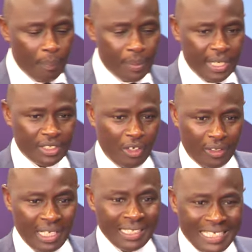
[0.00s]
Praise
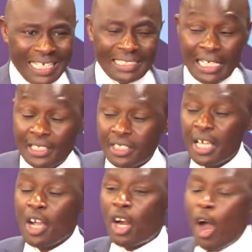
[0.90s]
God. Jesus says,
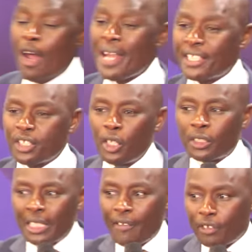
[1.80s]
God has
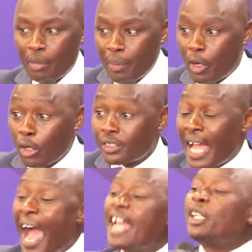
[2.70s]
not left me
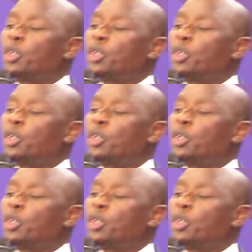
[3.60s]
because I